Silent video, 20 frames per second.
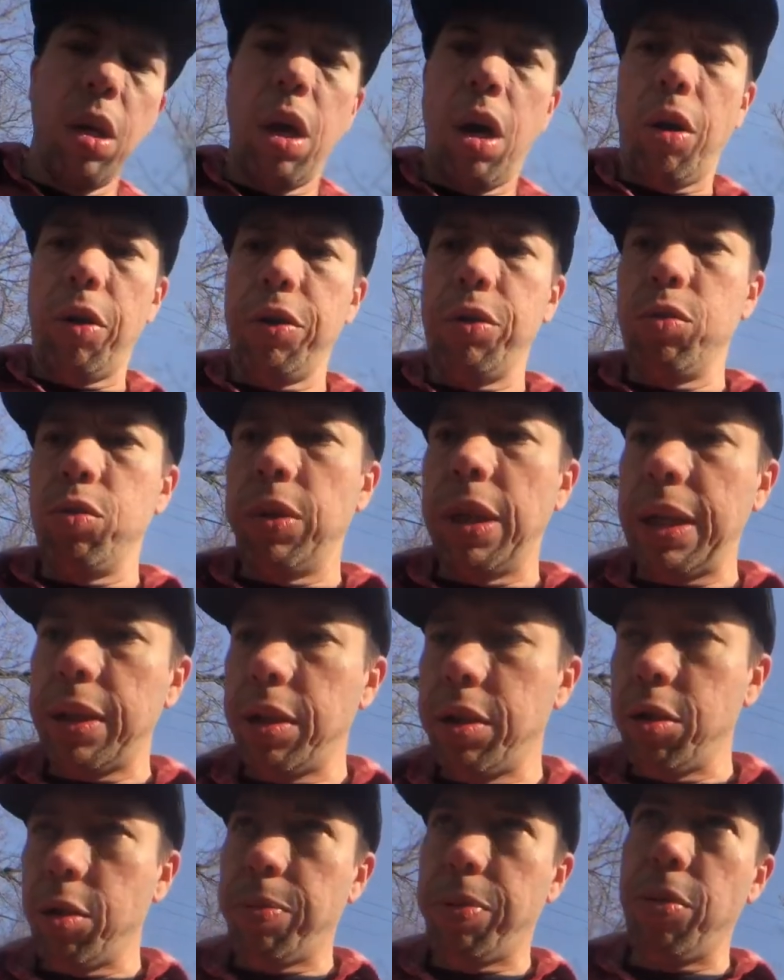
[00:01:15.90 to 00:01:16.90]
Are you
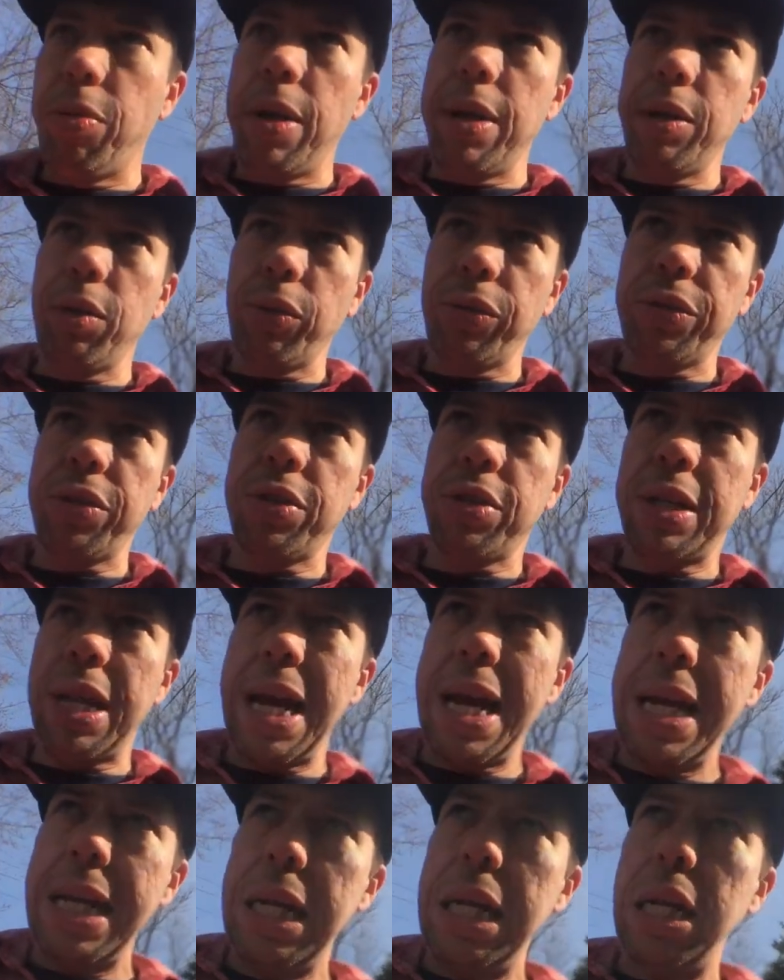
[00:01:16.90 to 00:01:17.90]
letting your perennials
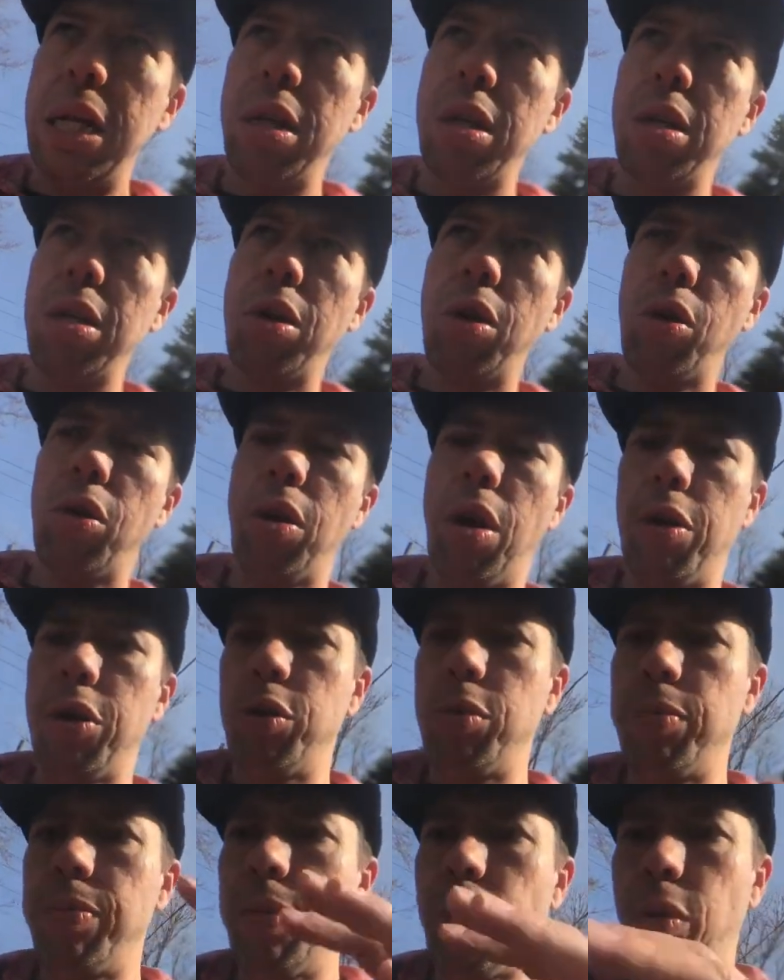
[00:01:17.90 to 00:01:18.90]
stand, or are
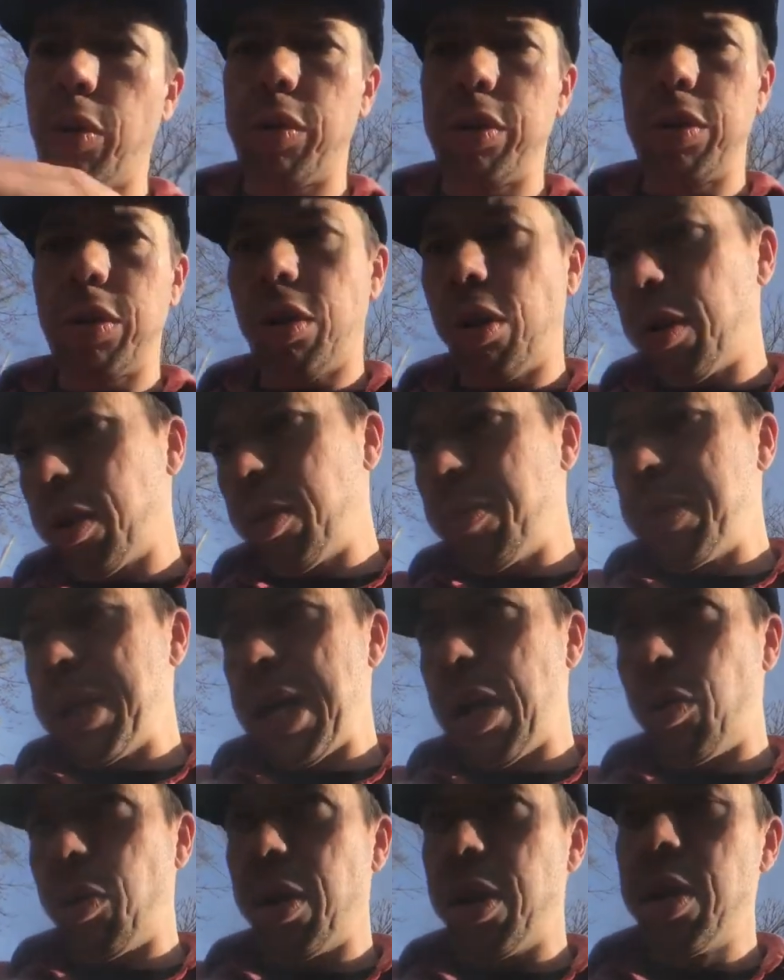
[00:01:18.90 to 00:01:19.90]
you cutting them
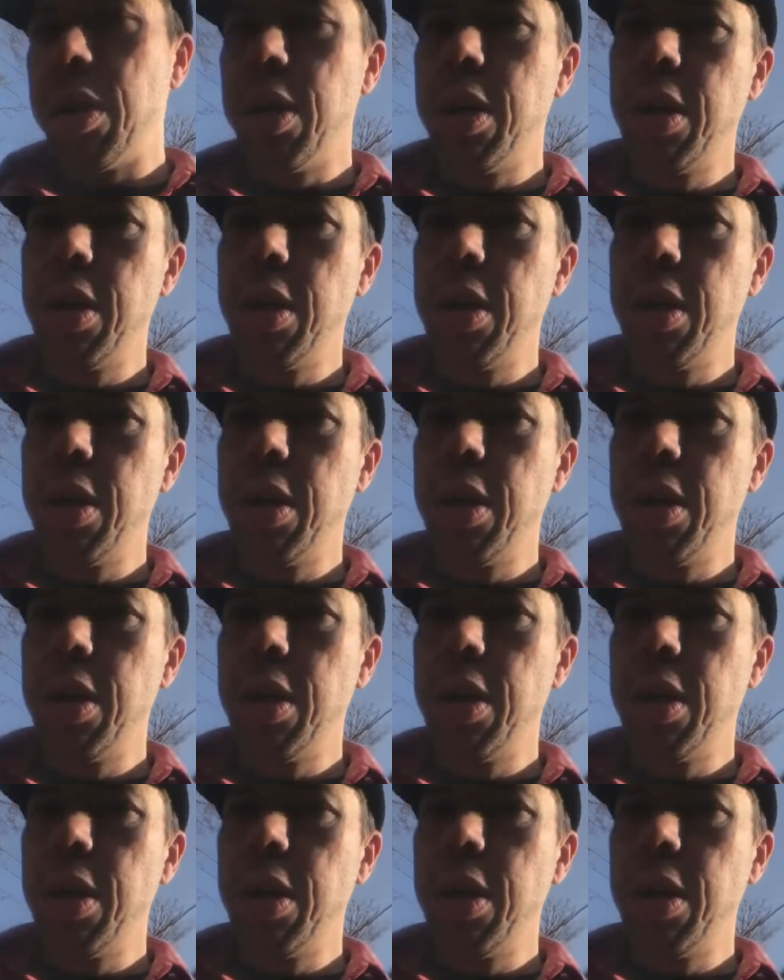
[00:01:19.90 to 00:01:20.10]
down?